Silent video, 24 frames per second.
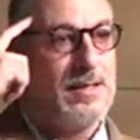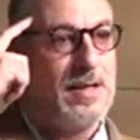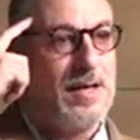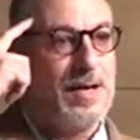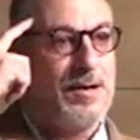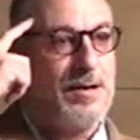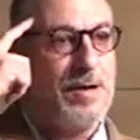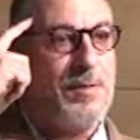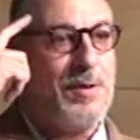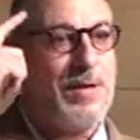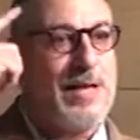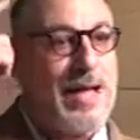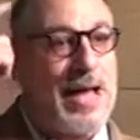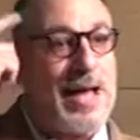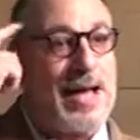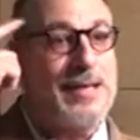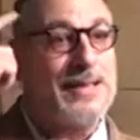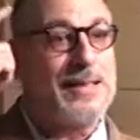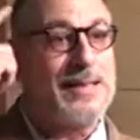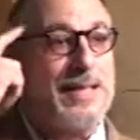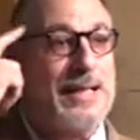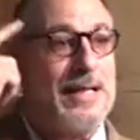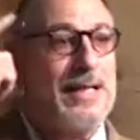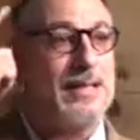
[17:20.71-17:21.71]
All right, we
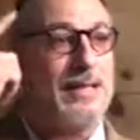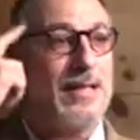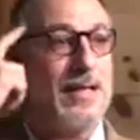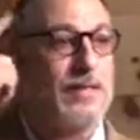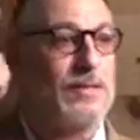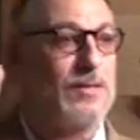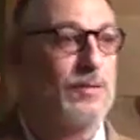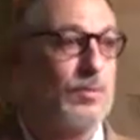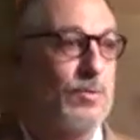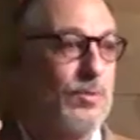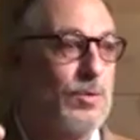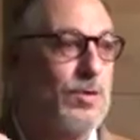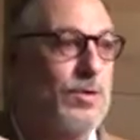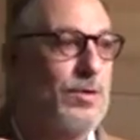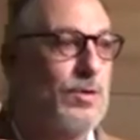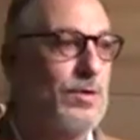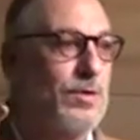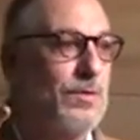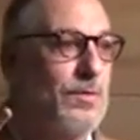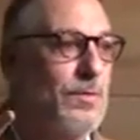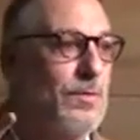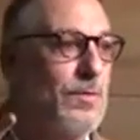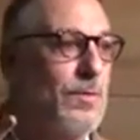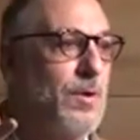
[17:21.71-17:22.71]
can't think like the
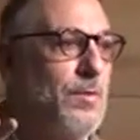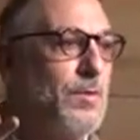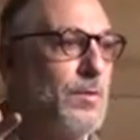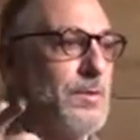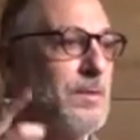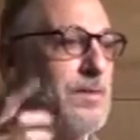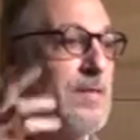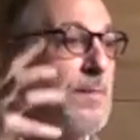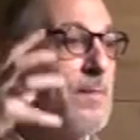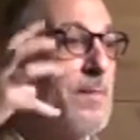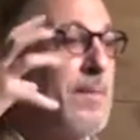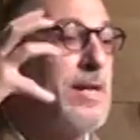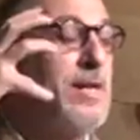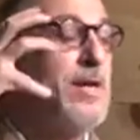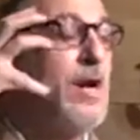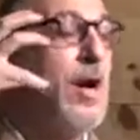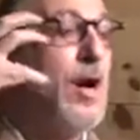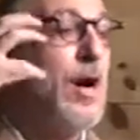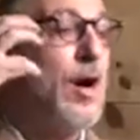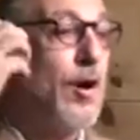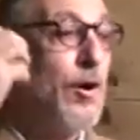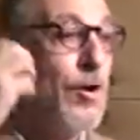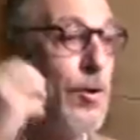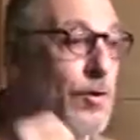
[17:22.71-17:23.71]
world. When somebody
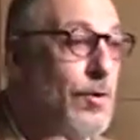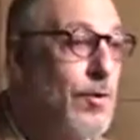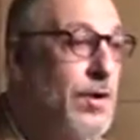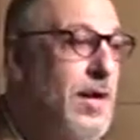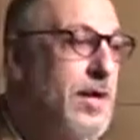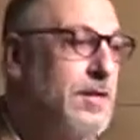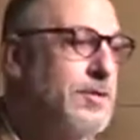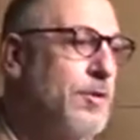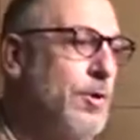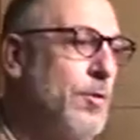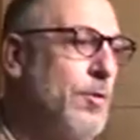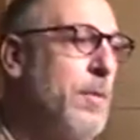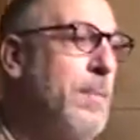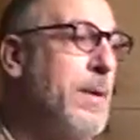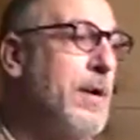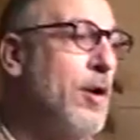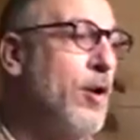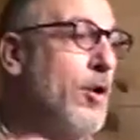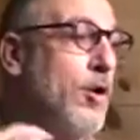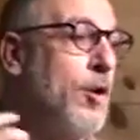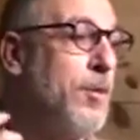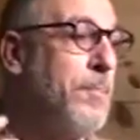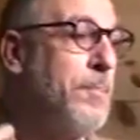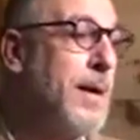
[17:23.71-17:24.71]
hurt us or we've been
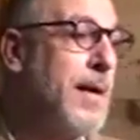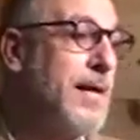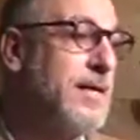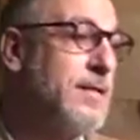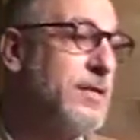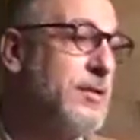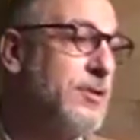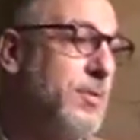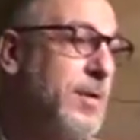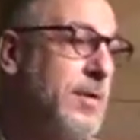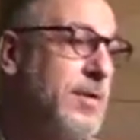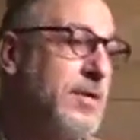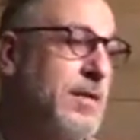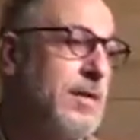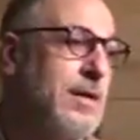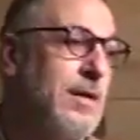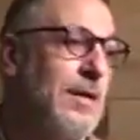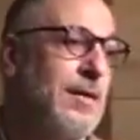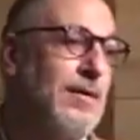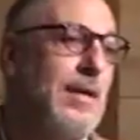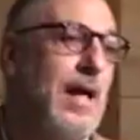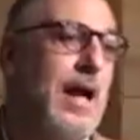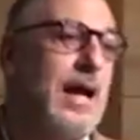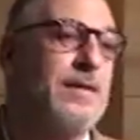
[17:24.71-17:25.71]
hurt by a situation in
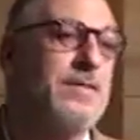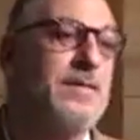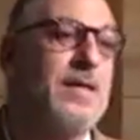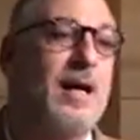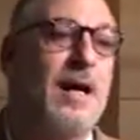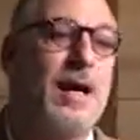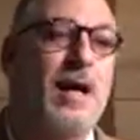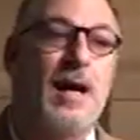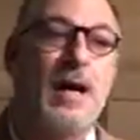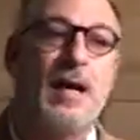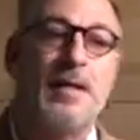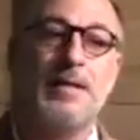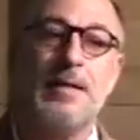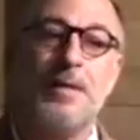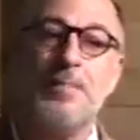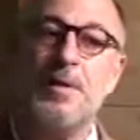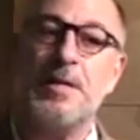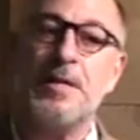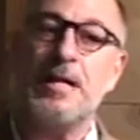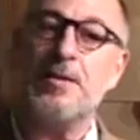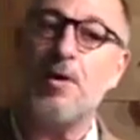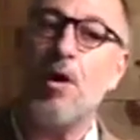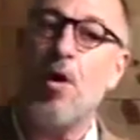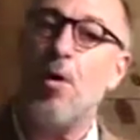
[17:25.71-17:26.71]
our life, something
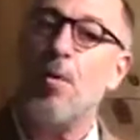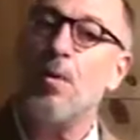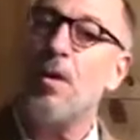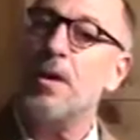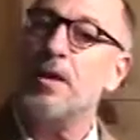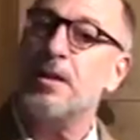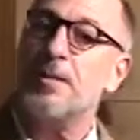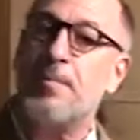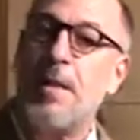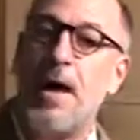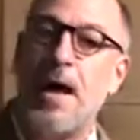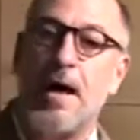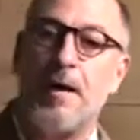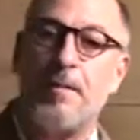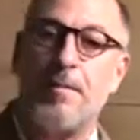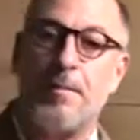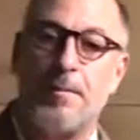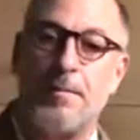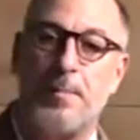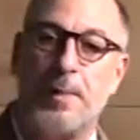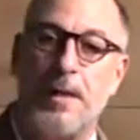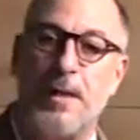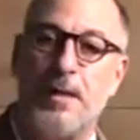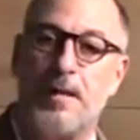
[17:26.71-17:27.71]
that's holding us back
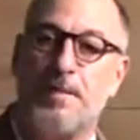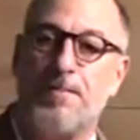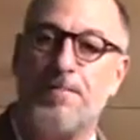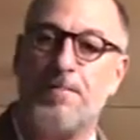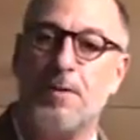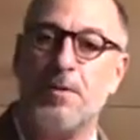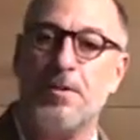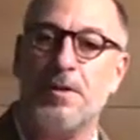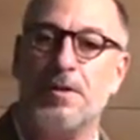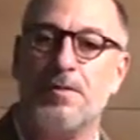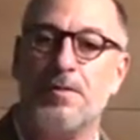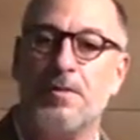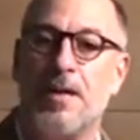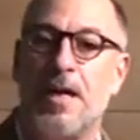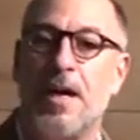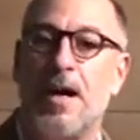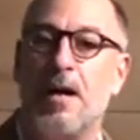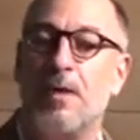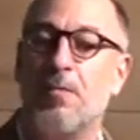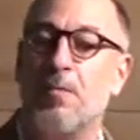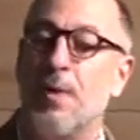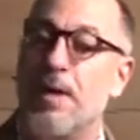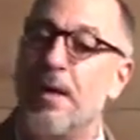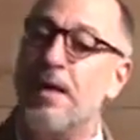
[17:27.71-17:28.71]
from being in the fullness of
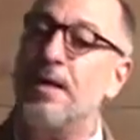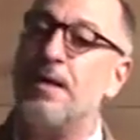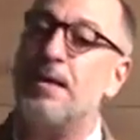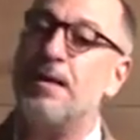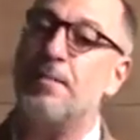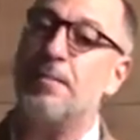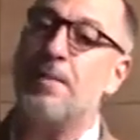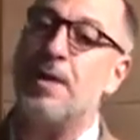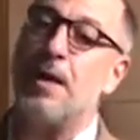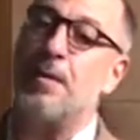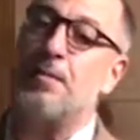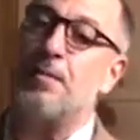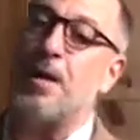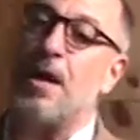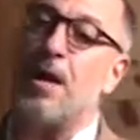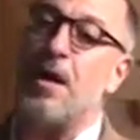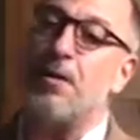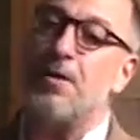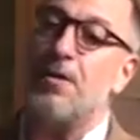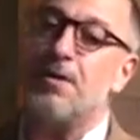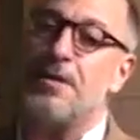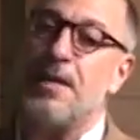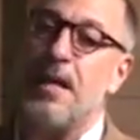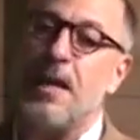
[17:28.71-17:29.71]
God, we need to be able to
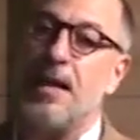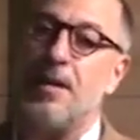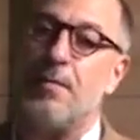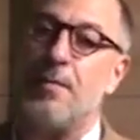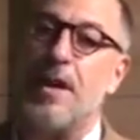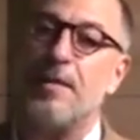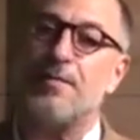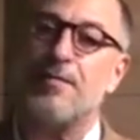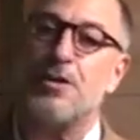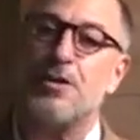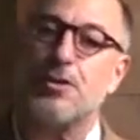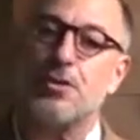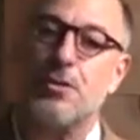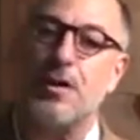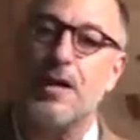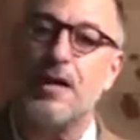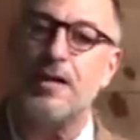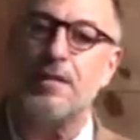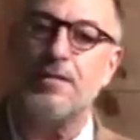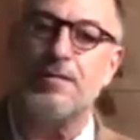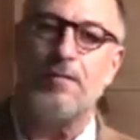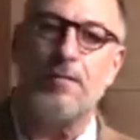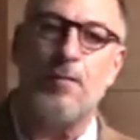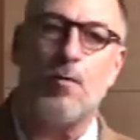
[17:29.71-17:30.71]
understand. We have to
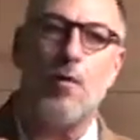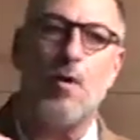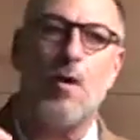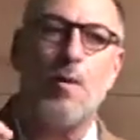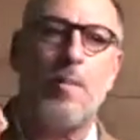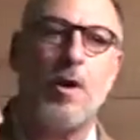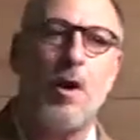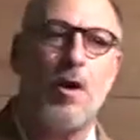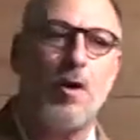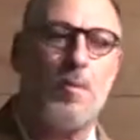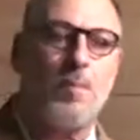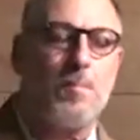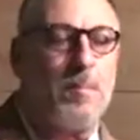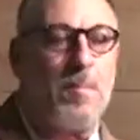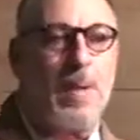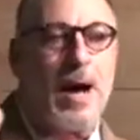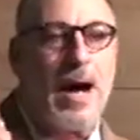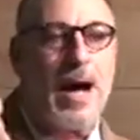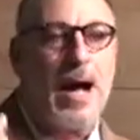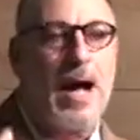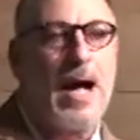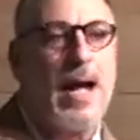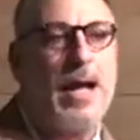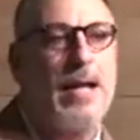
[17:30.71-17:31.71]
transform our
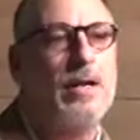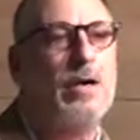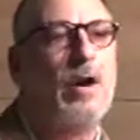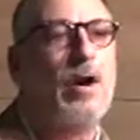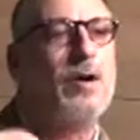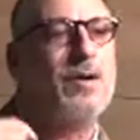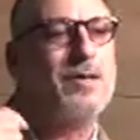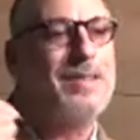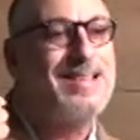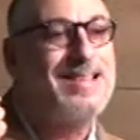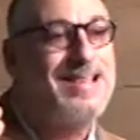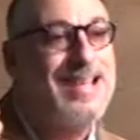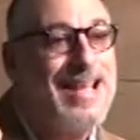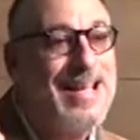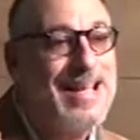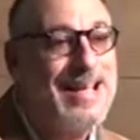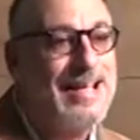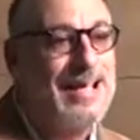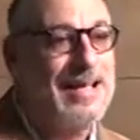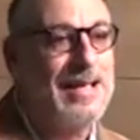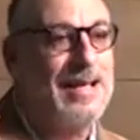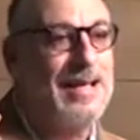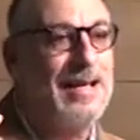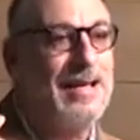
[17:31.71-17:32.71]
mind, our
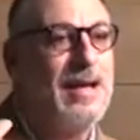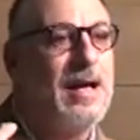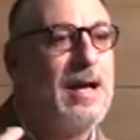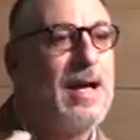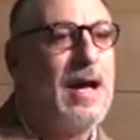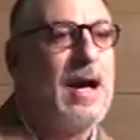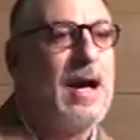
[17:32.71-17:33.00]
thinking